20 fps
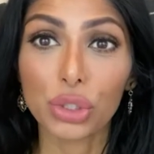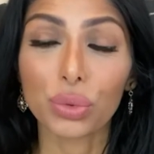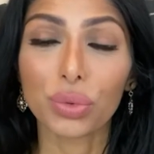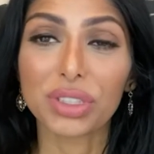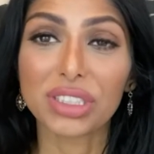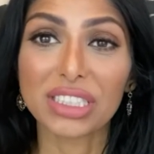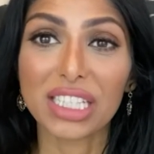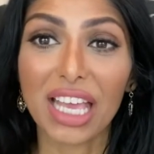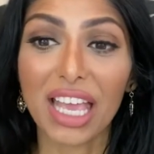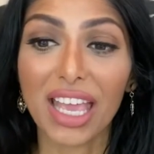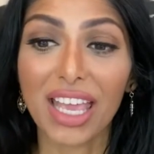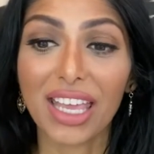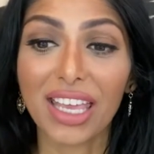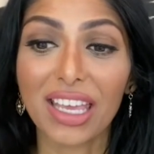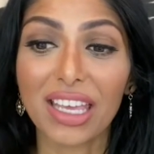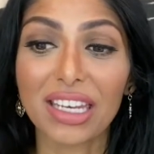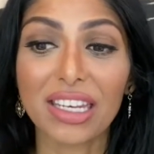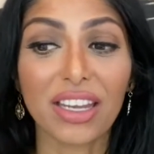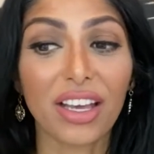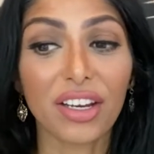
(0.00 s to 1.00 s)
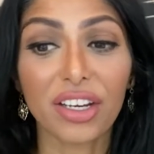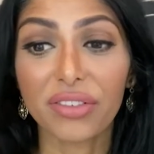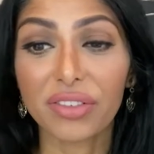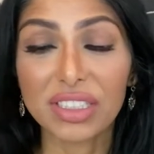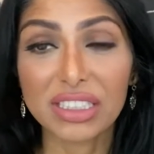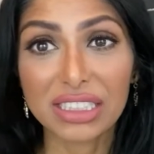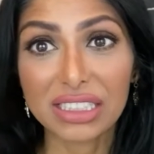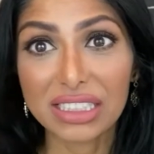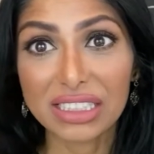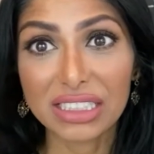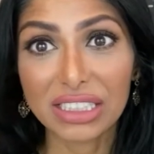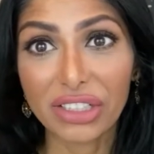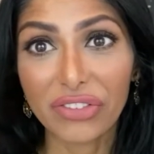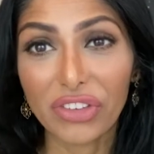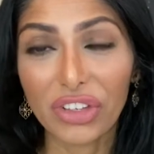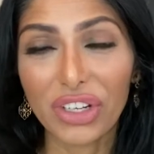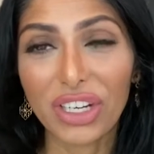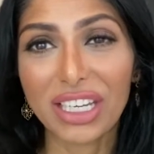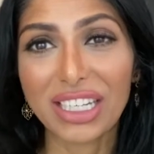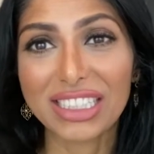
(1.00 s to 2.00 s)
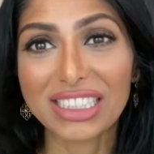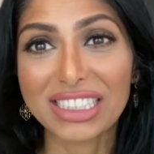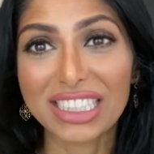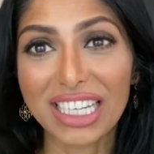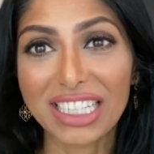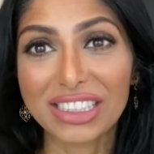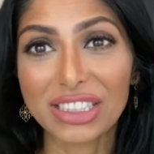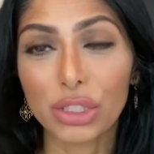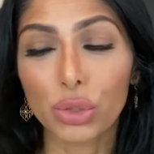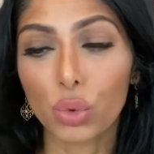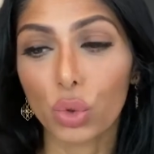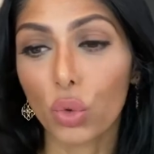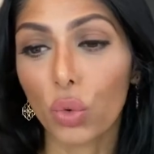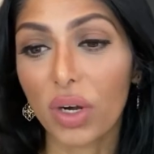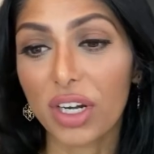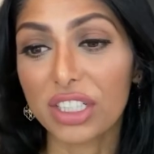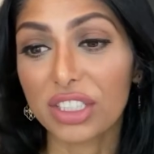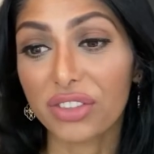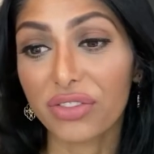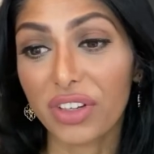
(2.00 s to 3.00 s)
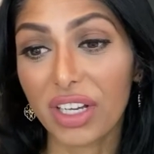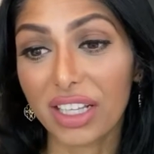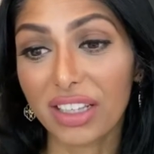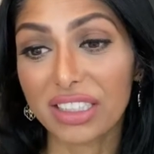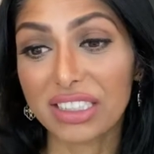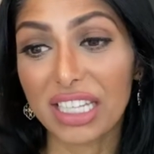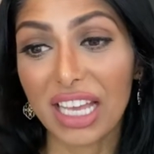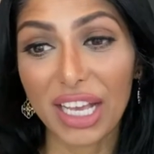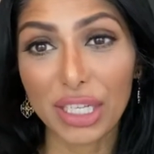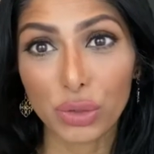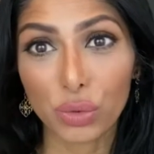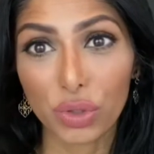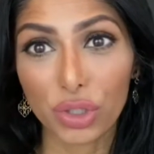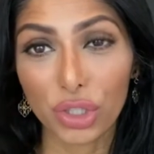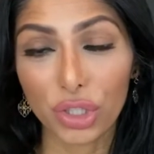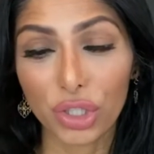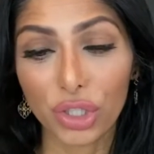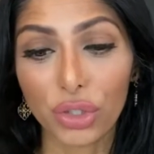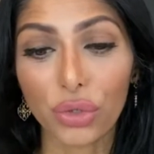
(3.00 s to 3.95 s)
will say not every citizen of the United States is required to file a tax return,